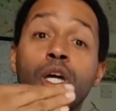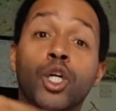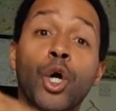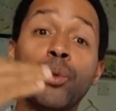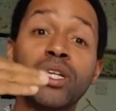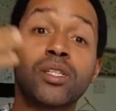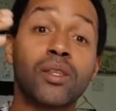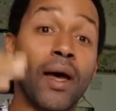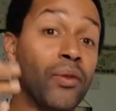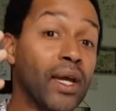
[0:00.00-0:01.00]
going to
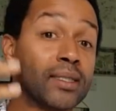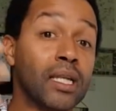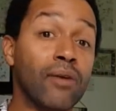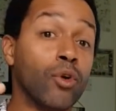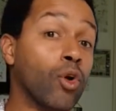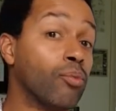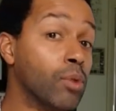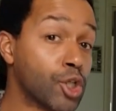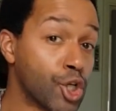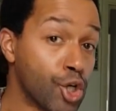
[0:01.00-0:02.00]
that next level of
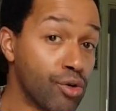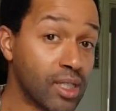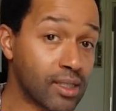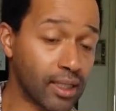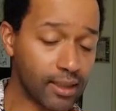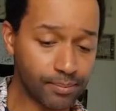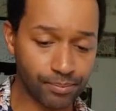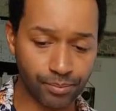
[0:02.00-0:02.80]
maturity,